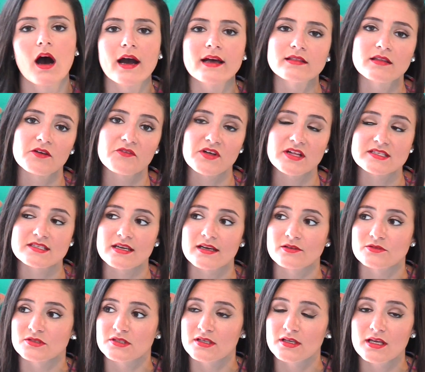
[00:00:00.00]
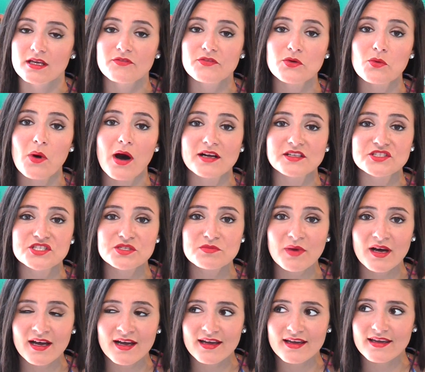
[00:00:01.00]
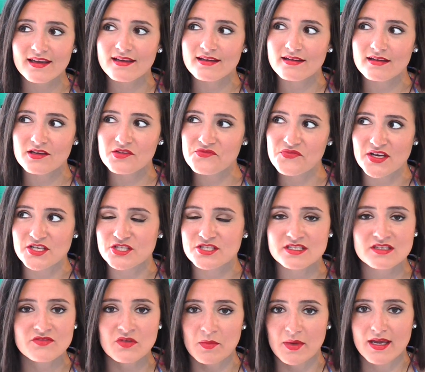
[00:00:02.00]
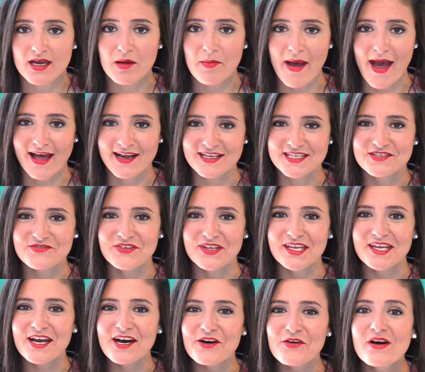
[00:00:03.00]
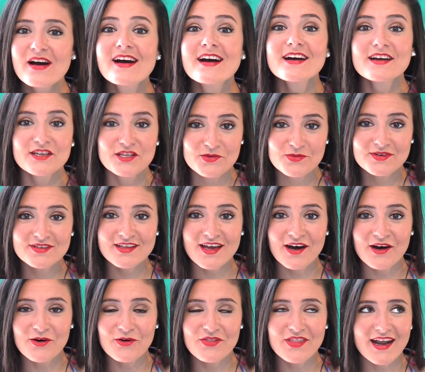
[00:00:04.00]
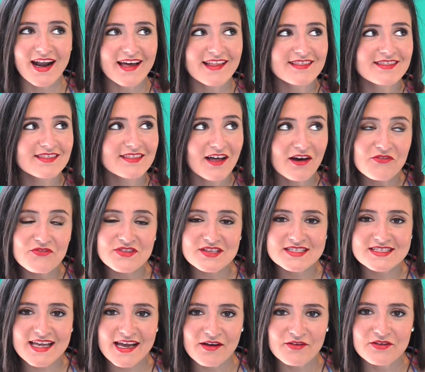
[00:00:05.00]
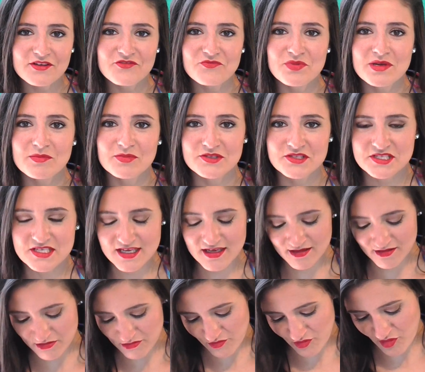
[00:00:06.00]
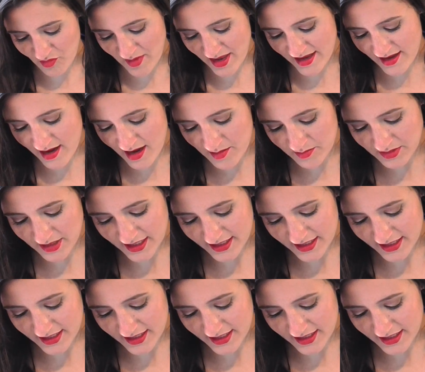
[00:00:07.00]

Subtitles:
I love that sound. If you watched my Confessions of a Makeup Addict video, you will know that I love the sound of people digging through their makeup.